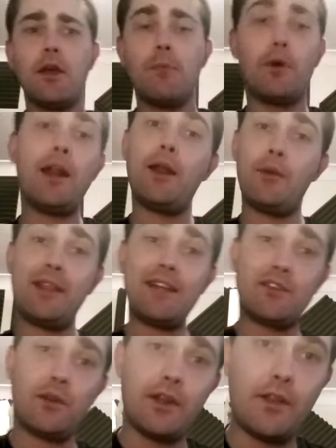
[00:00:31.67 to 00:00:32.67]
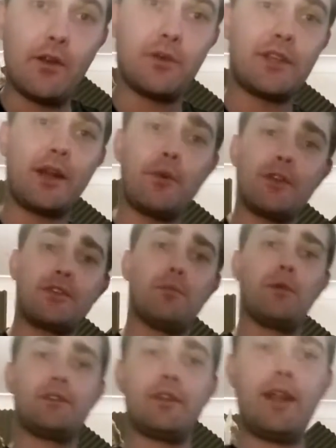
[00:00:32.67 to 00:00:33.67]
But anyway, that's all in the notes anyway. So,
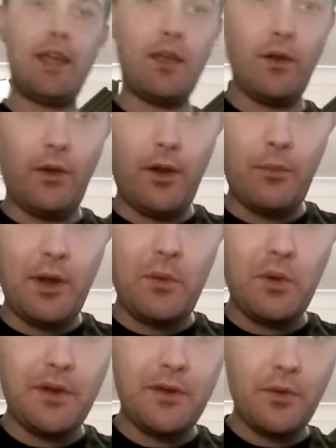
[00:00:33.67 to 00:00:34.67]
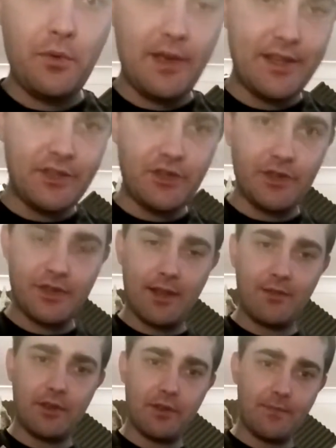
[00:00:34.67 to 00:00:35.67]
but today, all I really want to do is just
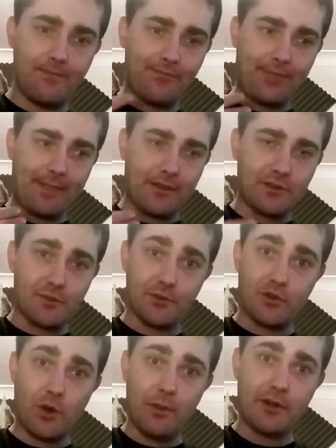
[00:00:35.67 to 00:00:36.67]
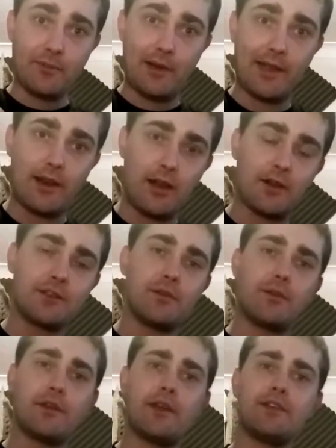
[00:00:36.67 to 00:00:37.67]
give you some strumming to play along to,
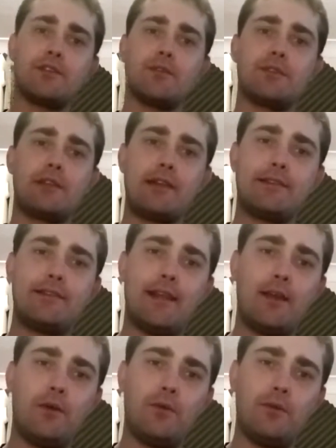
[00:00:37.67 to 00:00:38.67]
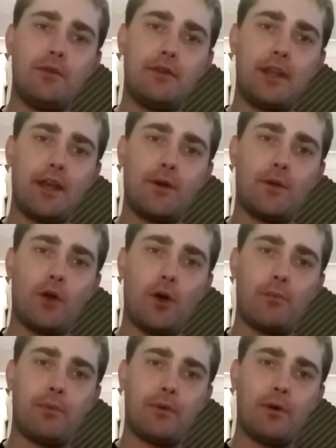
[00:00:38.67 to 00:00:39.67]
okay? So it's that down, down,
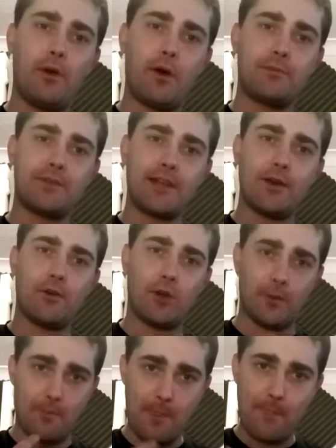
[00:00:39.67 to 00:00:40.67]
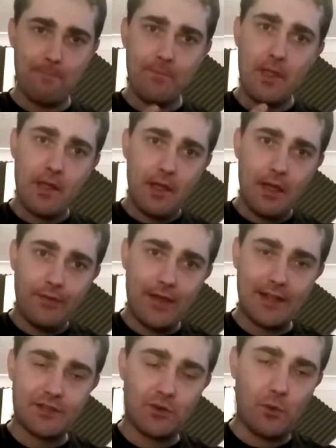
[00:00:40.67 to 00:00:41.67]
up, up, down, up.
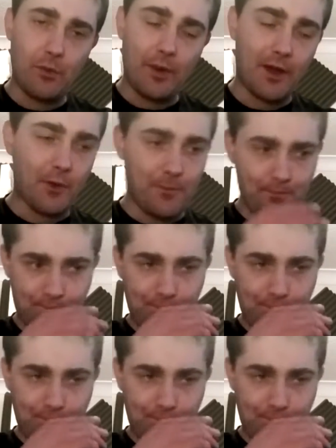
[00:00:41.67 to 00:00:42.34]
That strumming pattern.